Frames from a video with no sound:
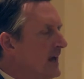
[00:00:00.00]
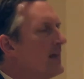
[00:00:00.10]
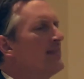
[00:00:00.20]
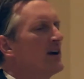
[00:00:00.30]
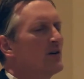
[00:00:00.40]

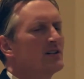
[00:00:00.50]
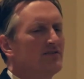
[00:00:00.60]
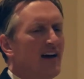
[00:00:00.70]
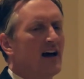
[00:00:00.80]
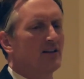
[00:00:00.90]
There is
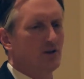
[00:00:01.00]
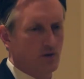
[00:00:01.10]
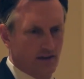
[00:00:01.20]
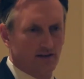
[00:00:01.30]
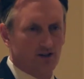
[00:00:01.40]
value
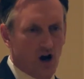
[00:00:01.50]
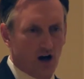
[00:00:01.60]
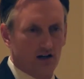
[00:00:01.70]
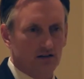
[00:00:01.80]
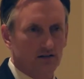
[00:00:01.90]
in the
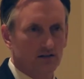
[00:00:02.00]
talk.